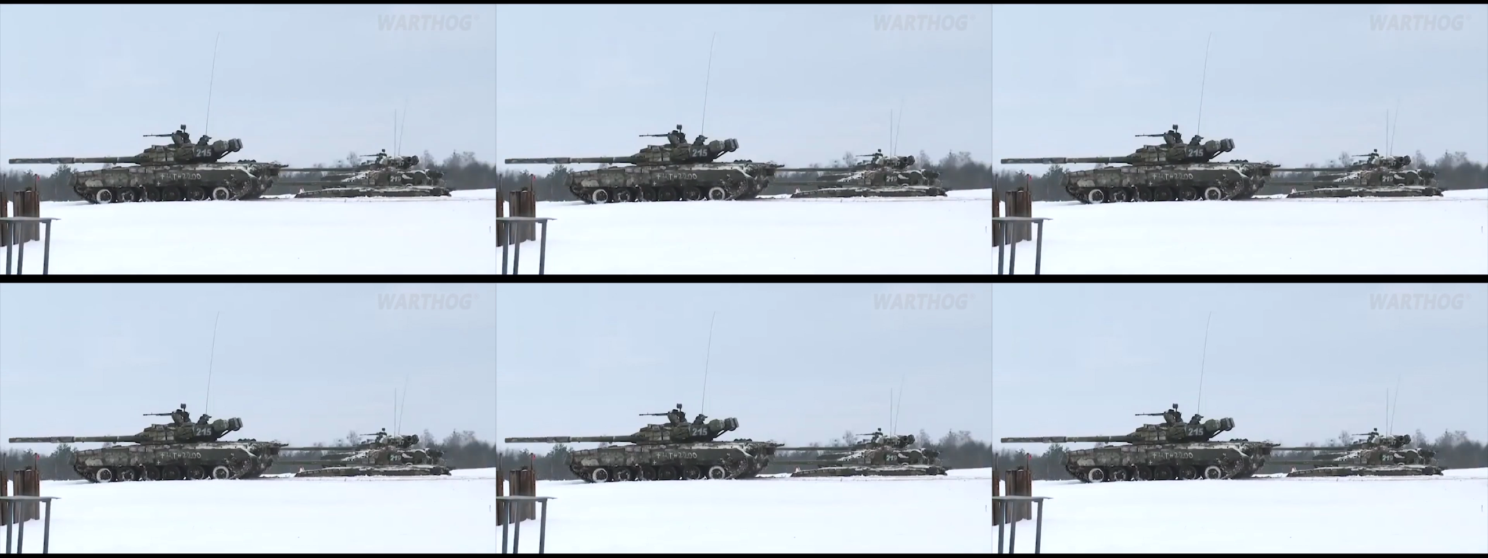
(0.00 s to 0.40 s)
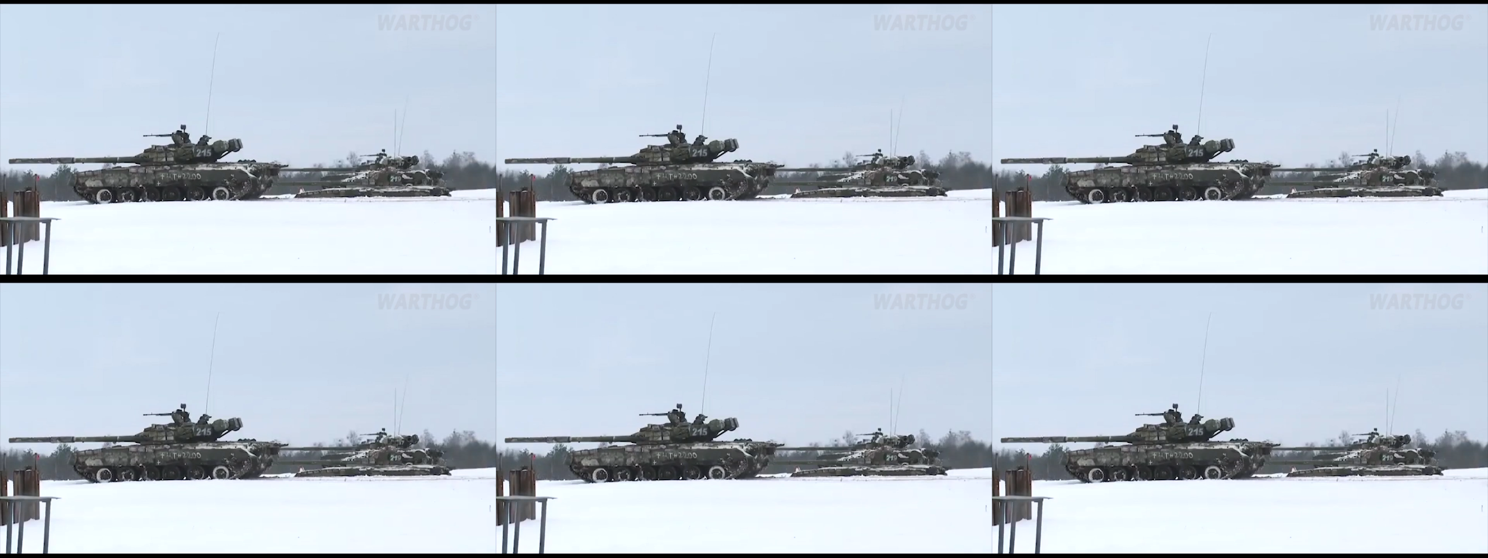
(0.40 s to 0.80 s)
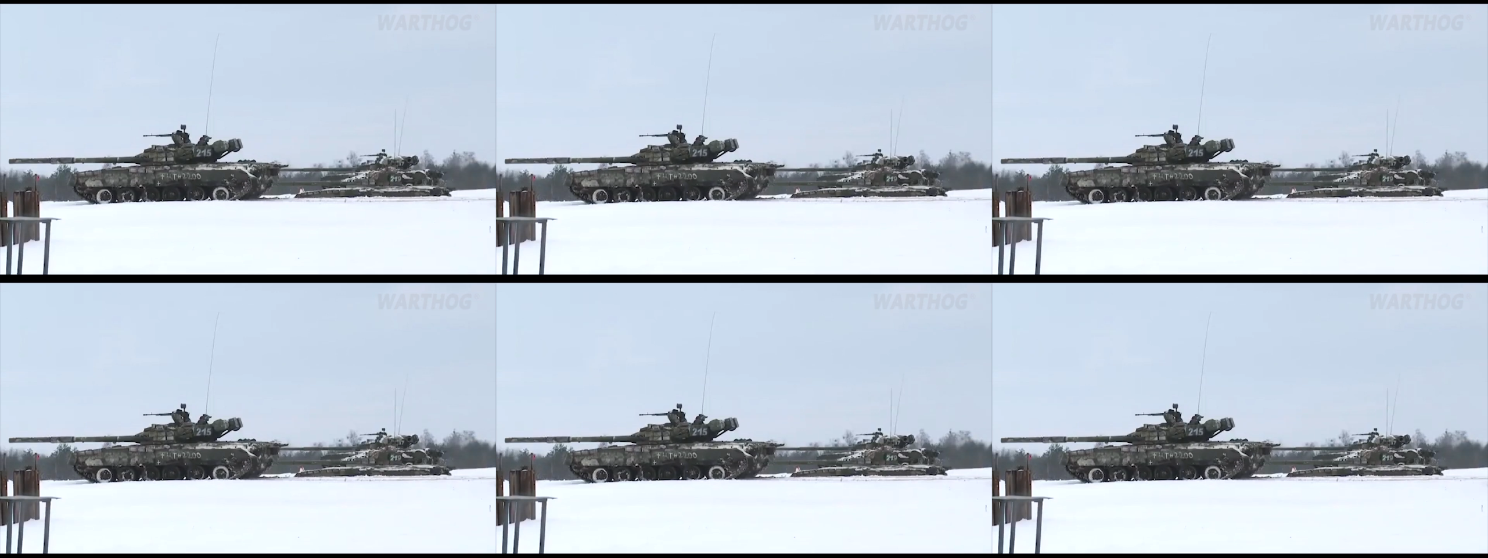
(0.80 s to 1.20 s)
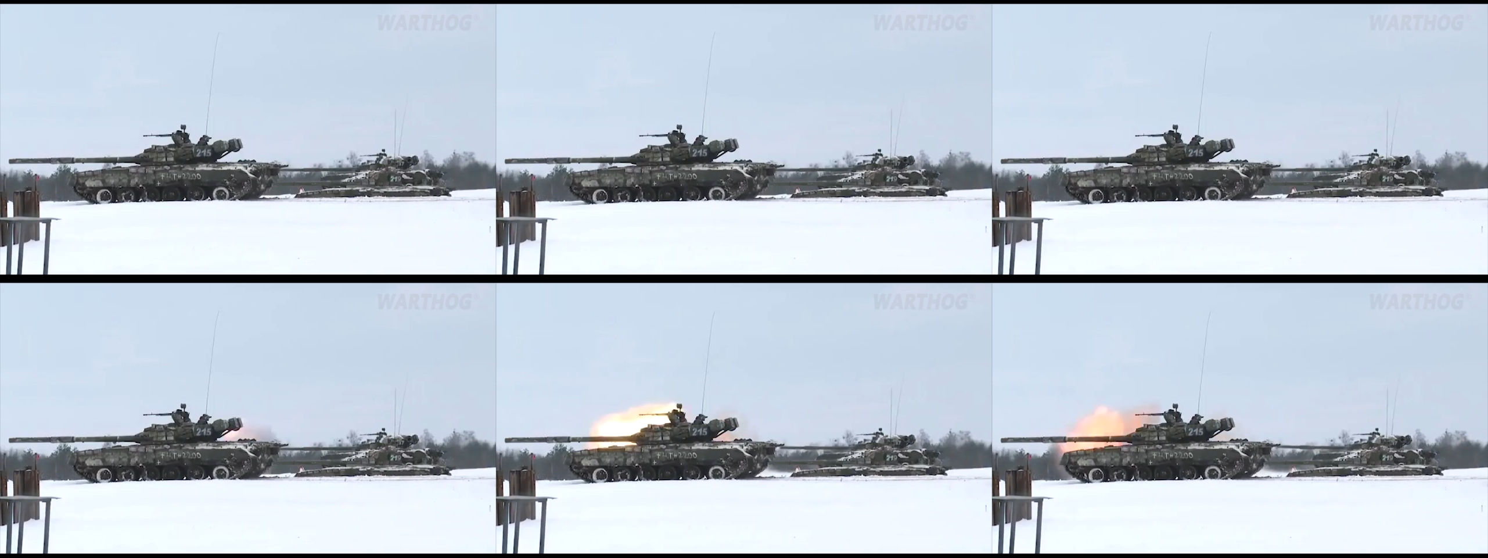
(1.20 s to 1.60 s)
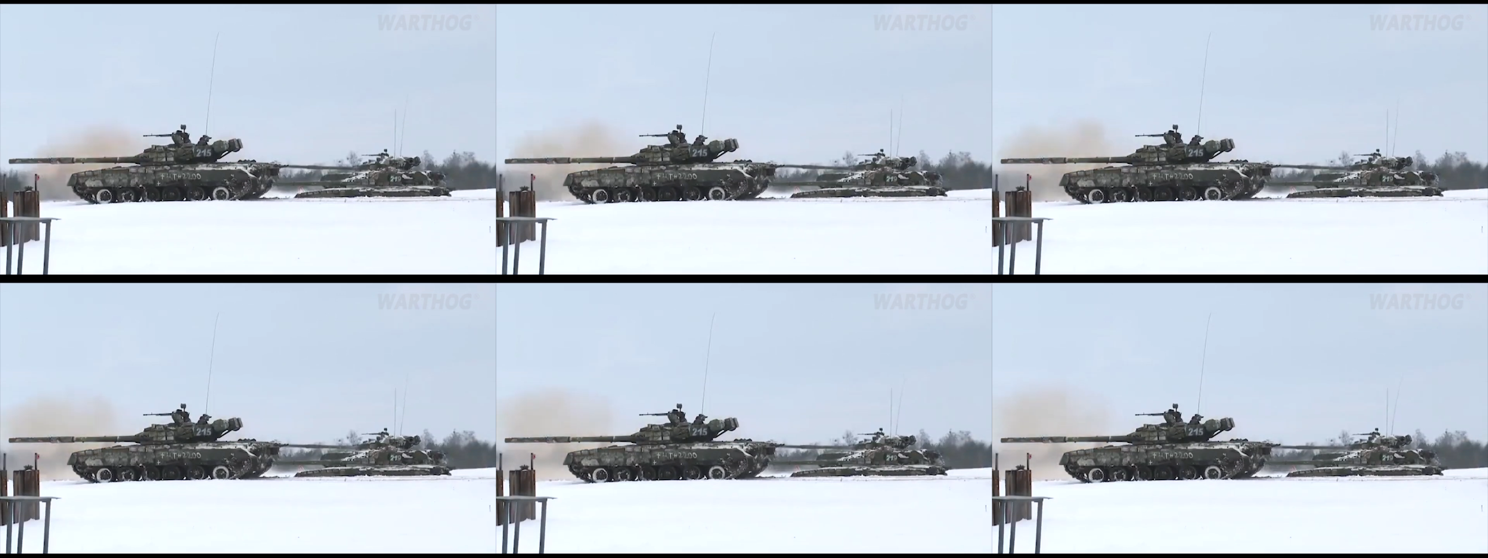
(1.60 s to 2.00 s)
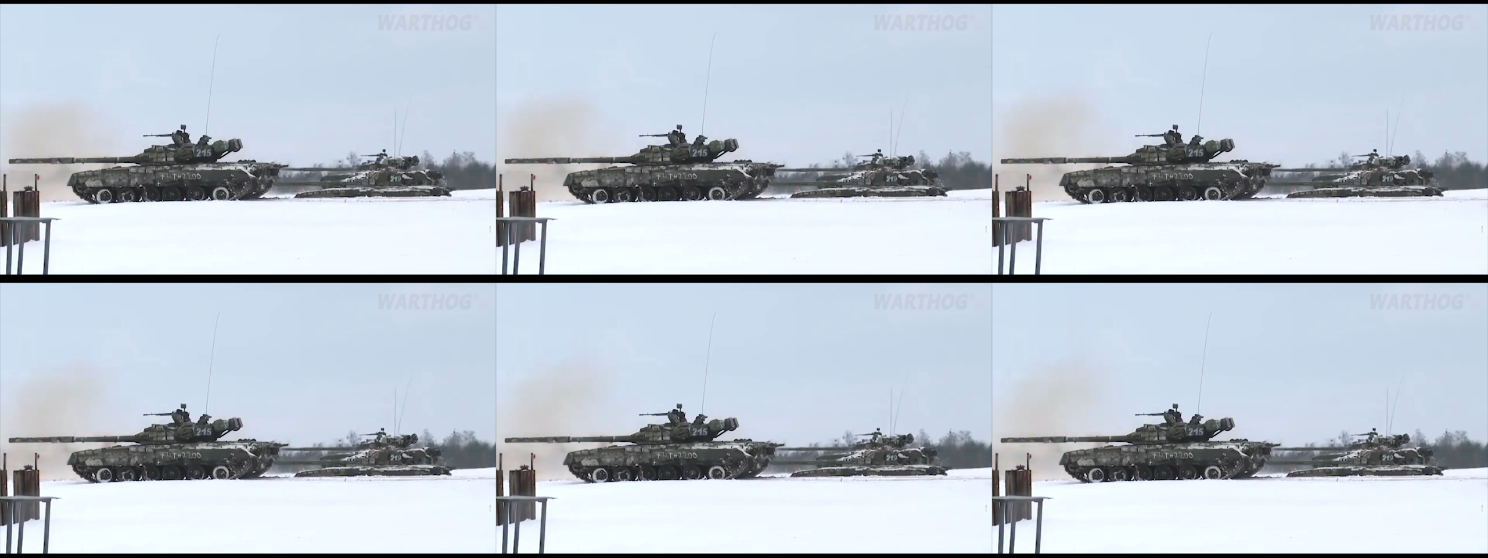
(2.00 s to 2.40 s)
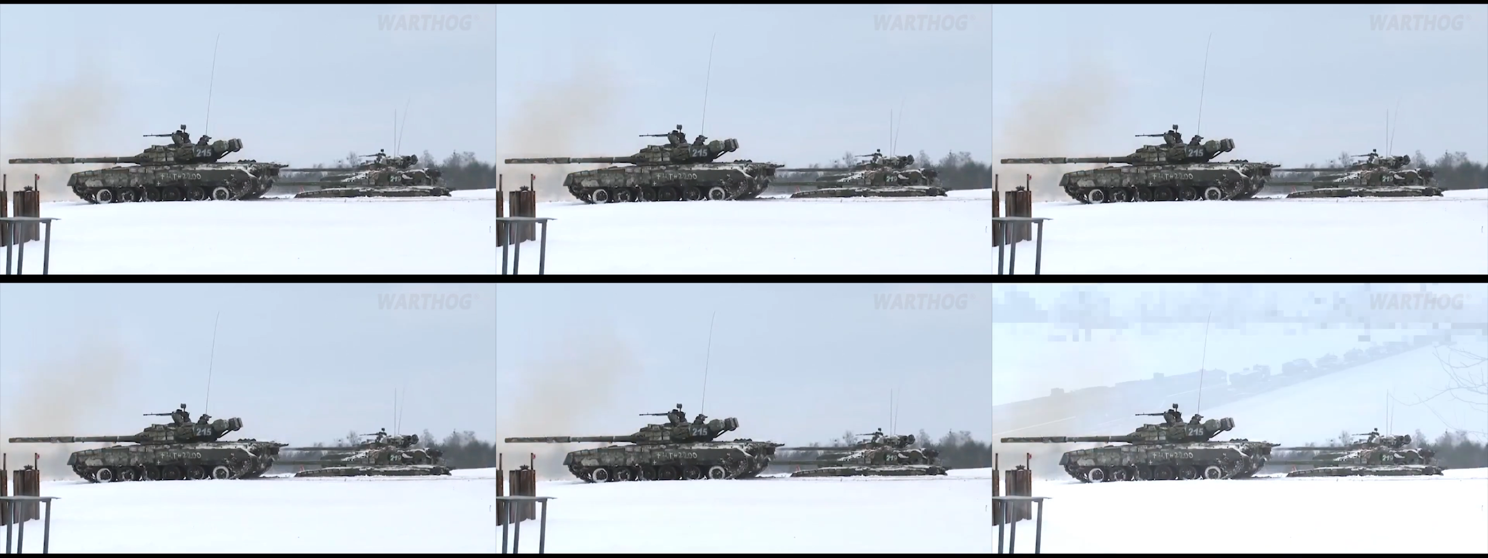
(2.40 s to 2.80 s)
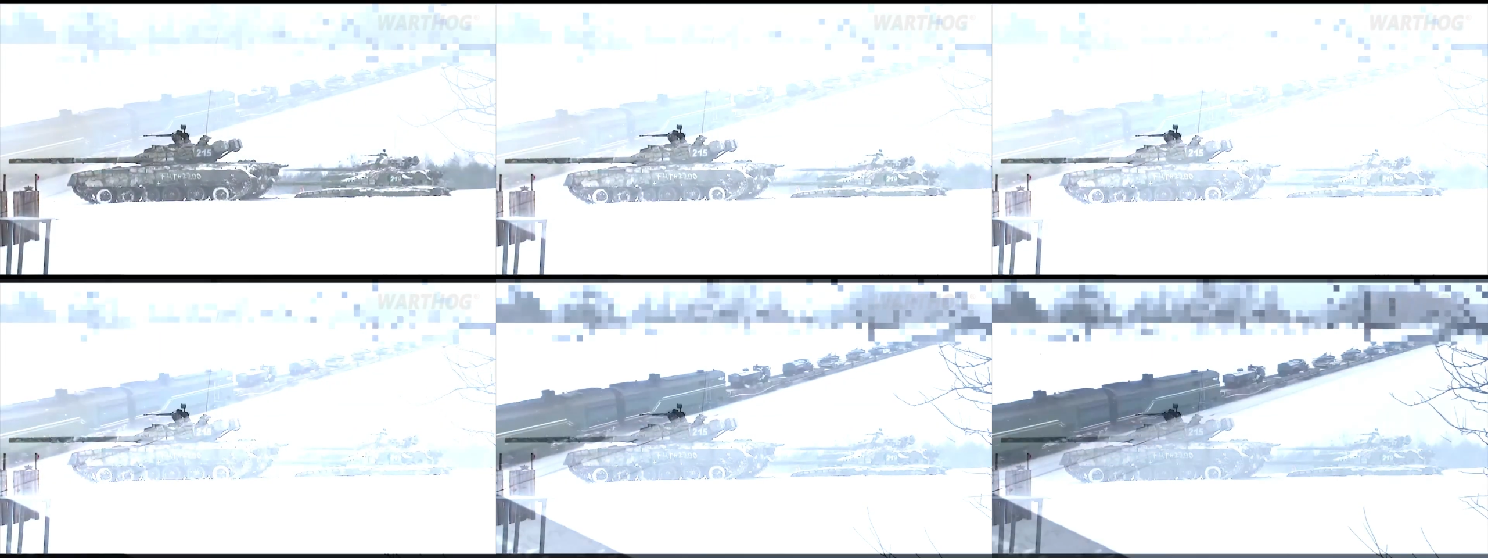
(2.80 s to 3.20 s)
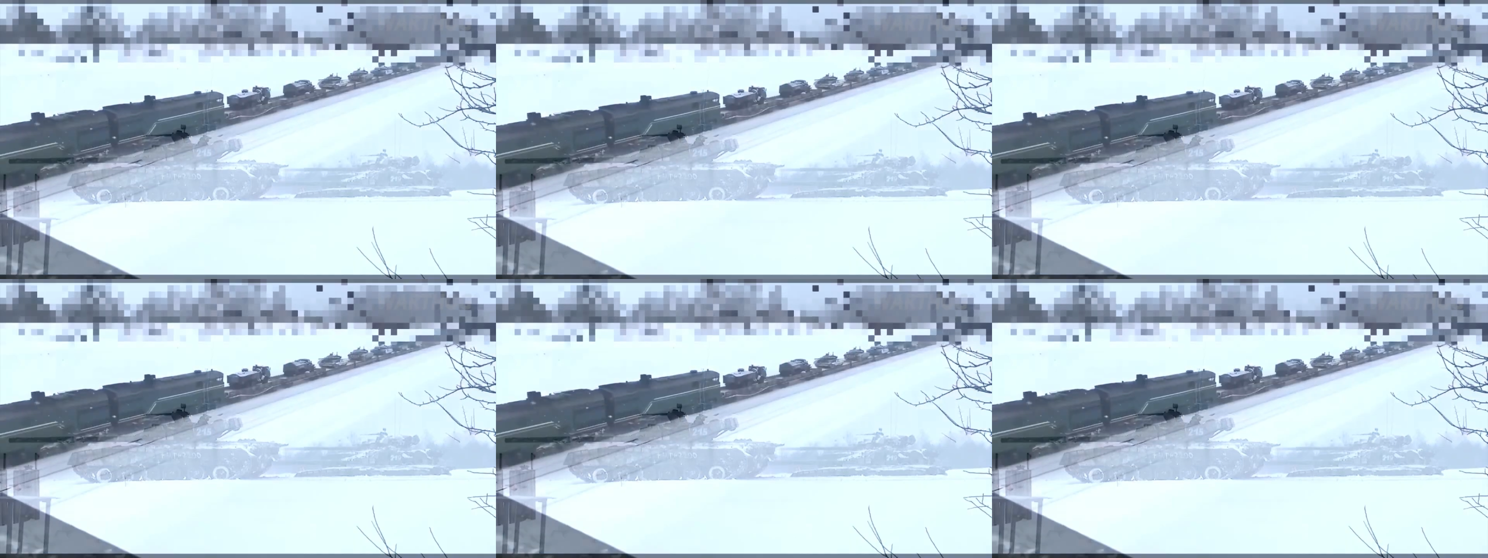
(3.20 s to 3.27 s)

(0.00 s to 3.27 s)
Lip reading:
[unreadable: no face in view]